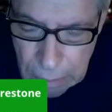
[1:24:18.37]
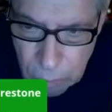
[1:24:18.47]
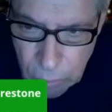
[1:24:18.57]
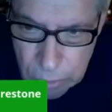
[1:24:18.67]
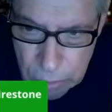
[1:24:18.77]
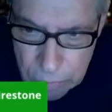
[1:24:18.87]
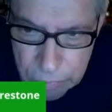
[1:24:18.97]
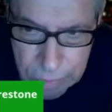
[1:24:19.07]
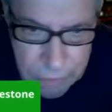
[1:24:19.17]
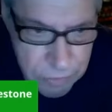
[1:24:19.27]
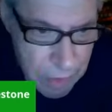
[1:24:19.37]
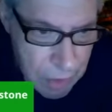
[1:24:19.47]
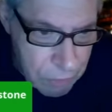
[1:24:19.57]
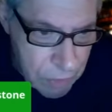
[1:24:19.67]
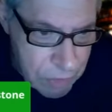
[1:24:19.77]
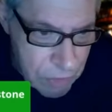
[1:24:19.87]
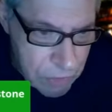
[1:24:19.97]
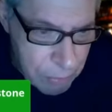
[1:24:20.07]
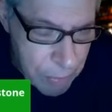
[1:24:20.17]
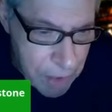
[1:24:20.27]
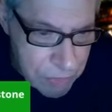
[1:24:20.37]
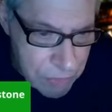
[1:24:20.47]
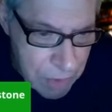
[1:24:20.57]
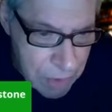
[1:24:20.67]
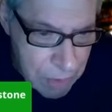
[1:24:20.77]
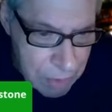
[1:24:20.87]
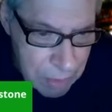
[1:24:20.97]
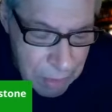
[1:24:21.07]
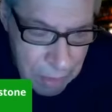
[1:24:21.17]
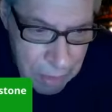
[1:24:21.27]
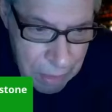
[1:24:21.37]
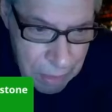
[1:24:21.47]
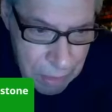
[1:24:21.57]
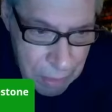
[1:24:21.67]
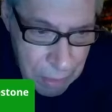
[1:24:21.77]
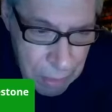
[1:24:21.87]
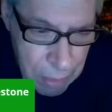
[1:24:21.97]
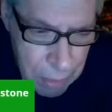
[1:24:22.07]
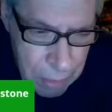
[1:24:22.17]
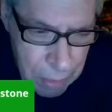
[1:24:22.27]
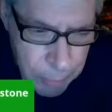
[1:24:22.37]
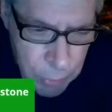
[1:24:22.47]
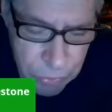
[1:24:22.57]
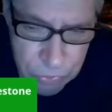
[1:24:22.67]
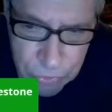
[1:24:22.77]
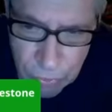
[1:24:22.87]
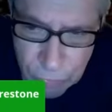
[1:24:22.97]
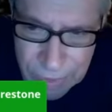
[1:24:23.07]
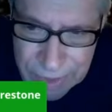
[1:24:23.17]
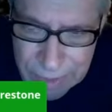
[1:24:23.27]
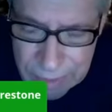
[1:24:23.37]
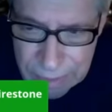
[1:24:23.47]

One country that's ahead of us is Bosnia and Herzegovina.